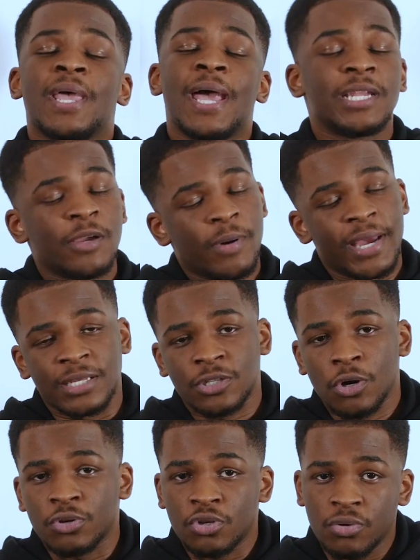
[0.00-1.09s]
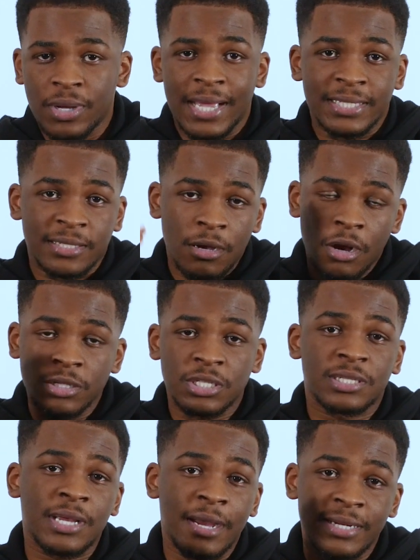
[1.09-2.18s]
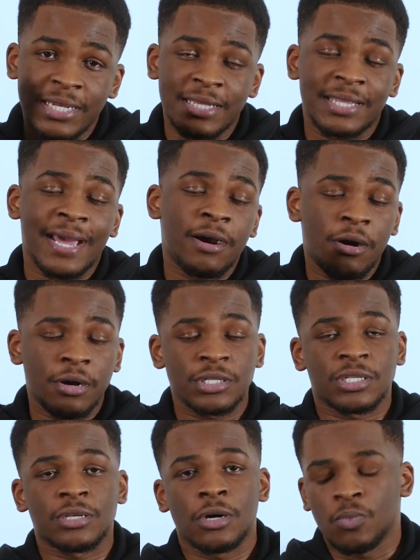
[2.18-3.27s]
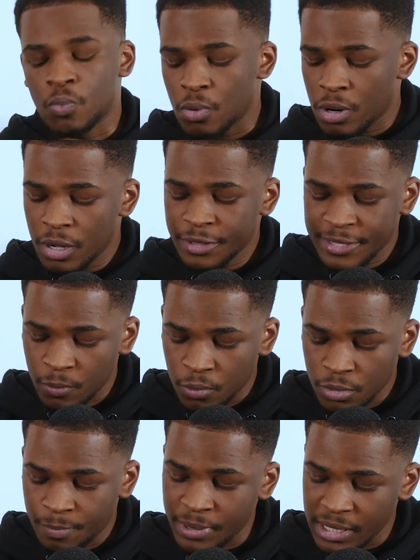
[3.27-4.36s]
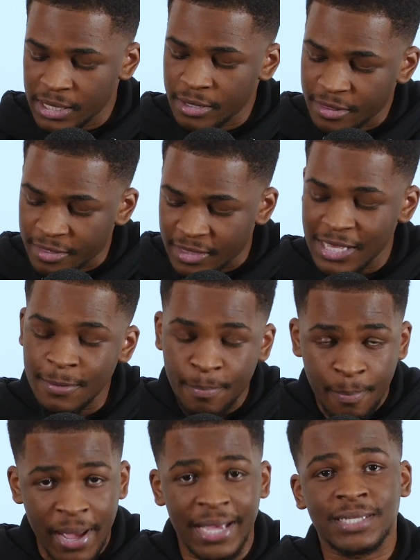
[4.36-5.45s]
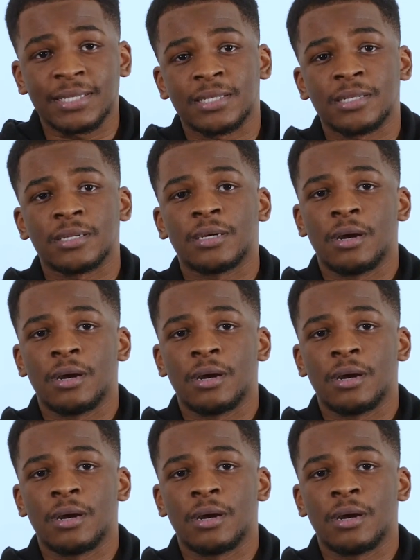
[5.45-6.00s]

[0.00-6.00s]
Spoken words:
anyway, so you guys, I need that answer. What would be the best